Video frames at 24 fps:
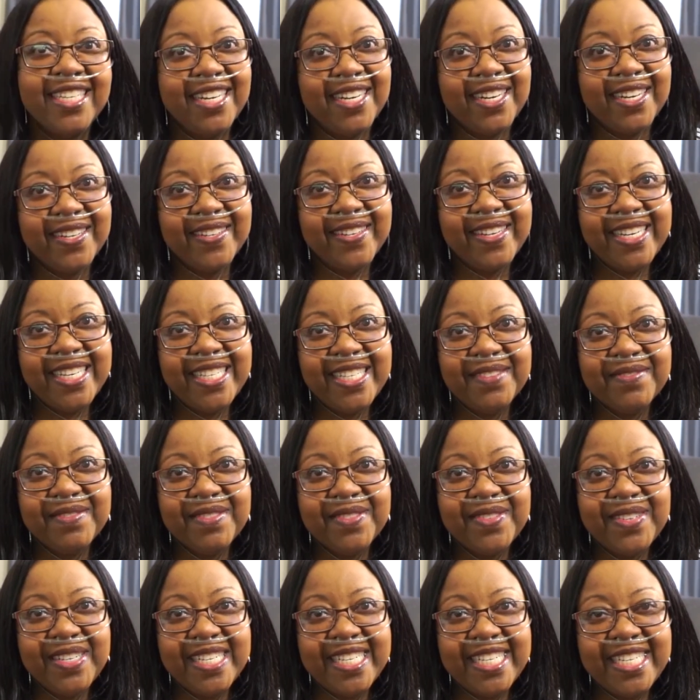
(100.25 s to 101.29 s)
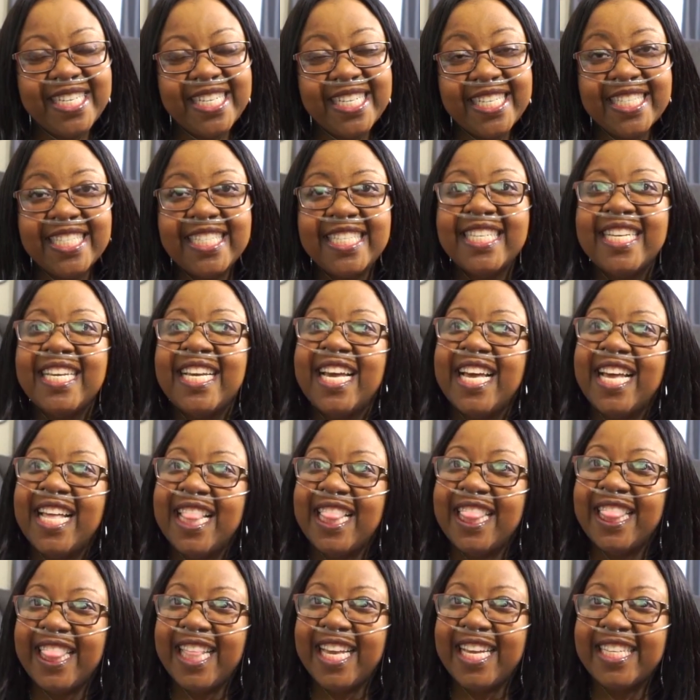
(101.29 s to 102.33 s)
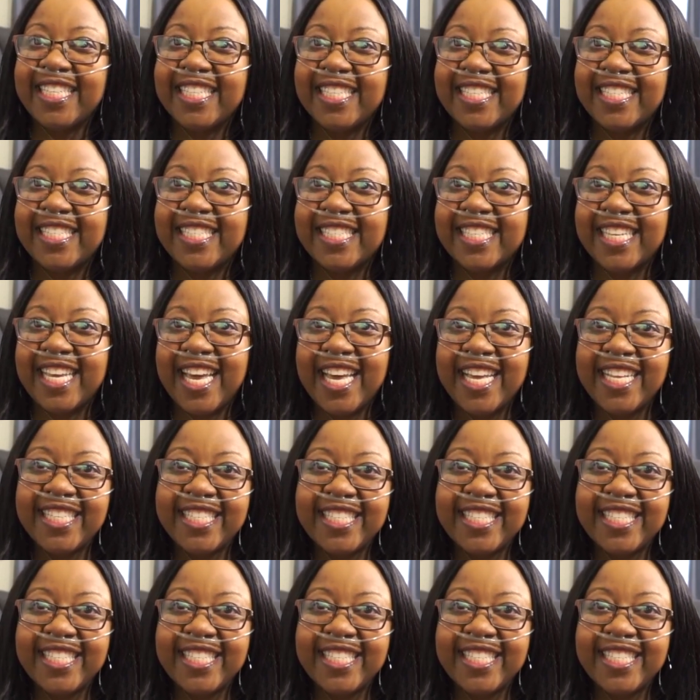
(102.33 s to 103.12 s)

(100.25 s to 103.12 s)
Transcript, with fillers: Alright everyone, let's get